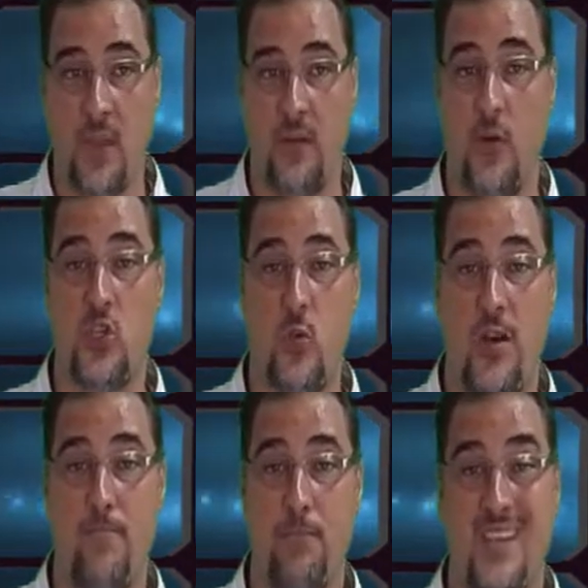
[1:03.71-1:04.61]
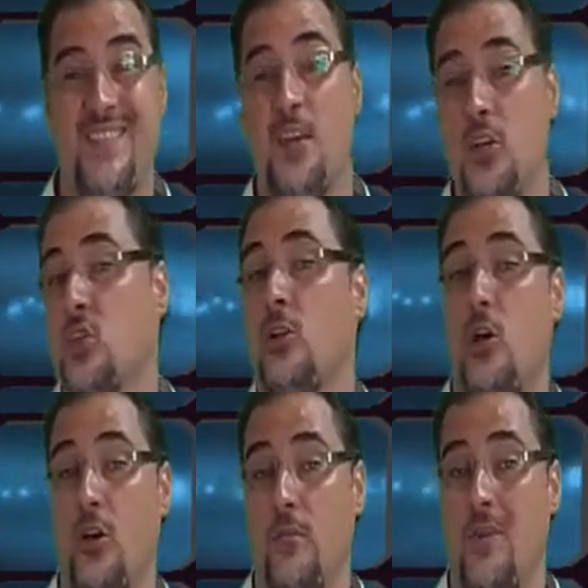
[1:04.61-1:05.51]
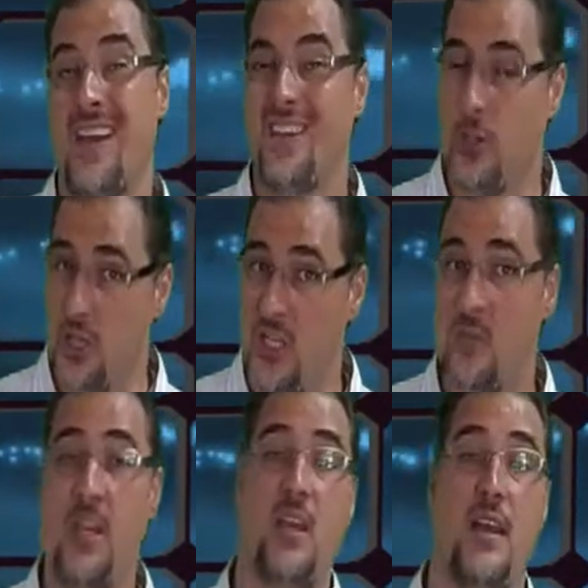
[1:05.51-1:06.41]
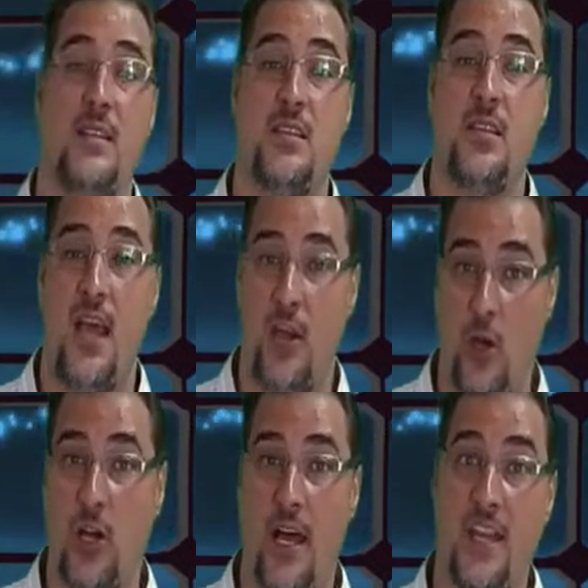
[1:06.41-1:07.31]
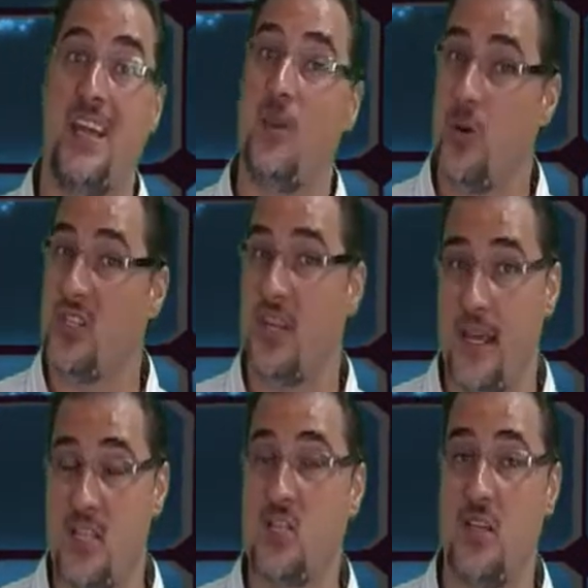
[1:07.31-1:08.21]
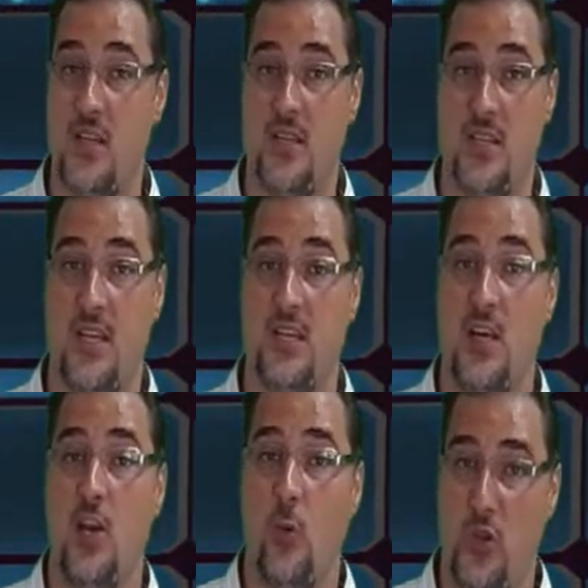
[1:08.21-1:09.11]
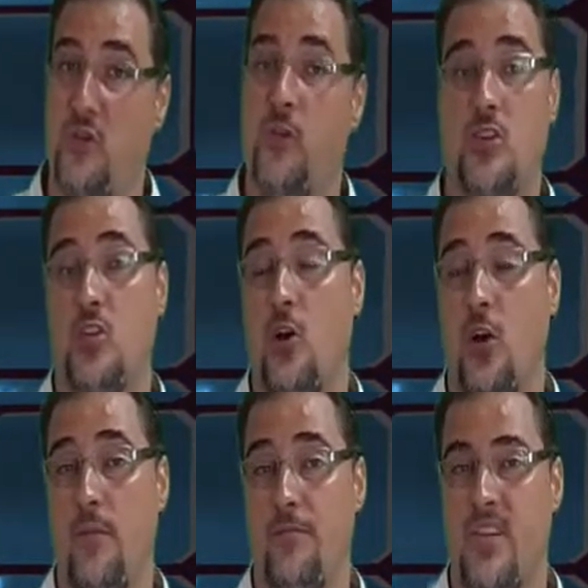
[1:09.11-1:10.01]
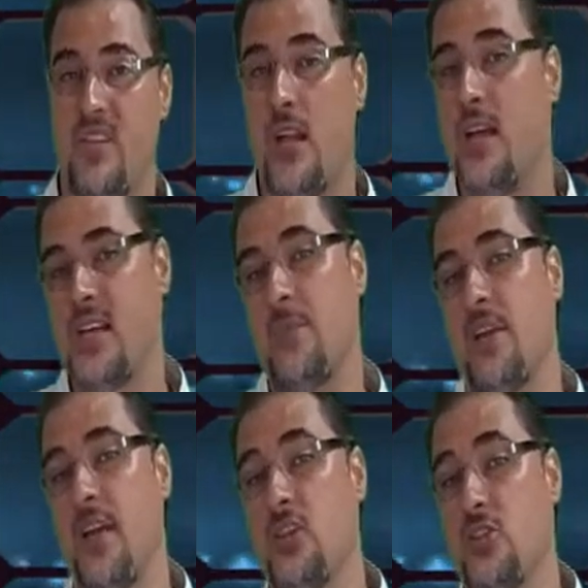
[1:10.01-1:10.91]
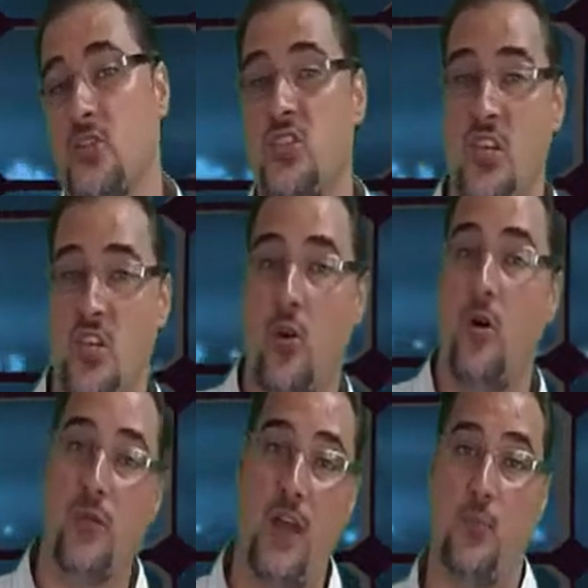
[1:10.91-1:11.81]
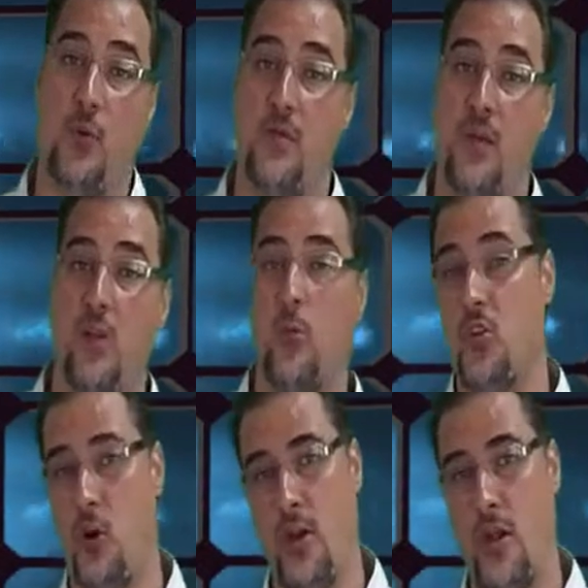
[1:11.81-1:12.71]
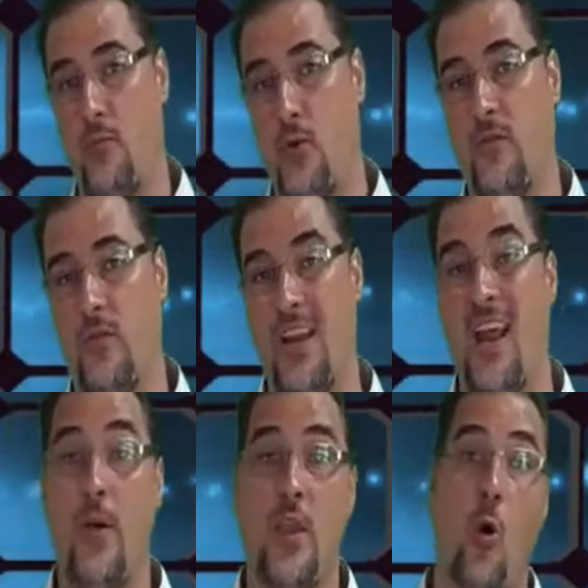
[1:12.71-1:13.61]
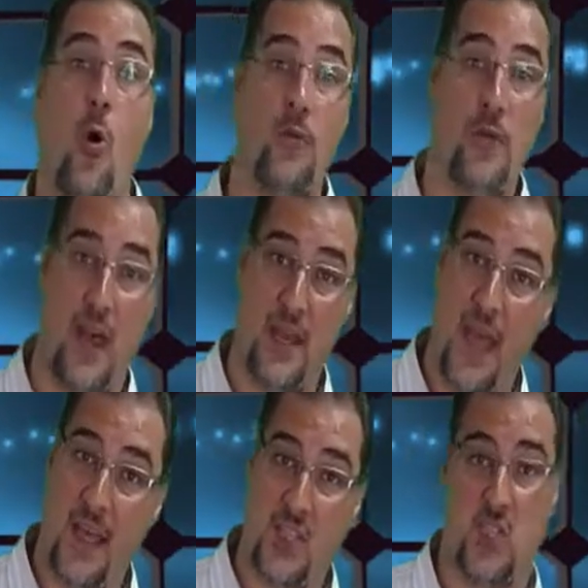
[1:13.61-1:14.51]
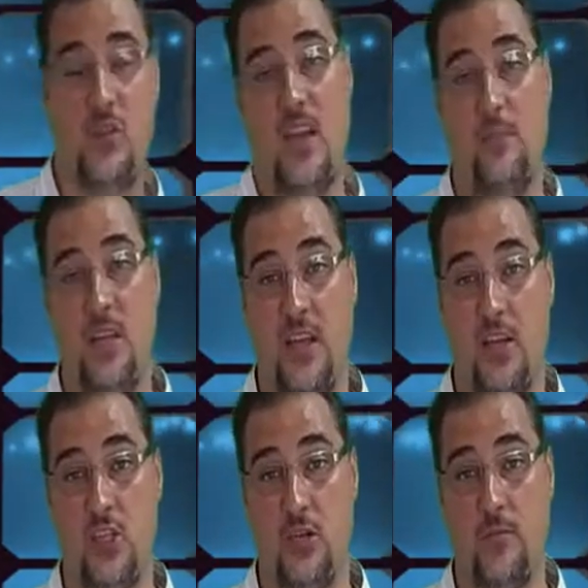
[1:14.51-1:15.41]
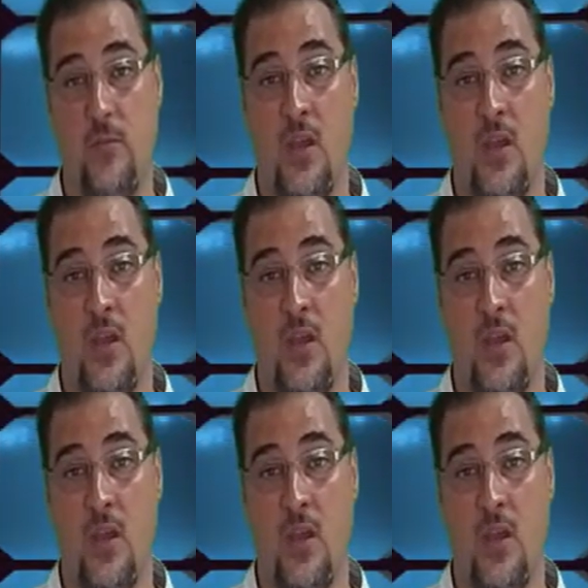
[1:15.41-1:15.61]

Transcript: The first one is the initial login. You need to be connected and online, in other words connected to the internet, when you first log on. This allows the application to sync your offline profile with your online profile, allowing offline access to the application.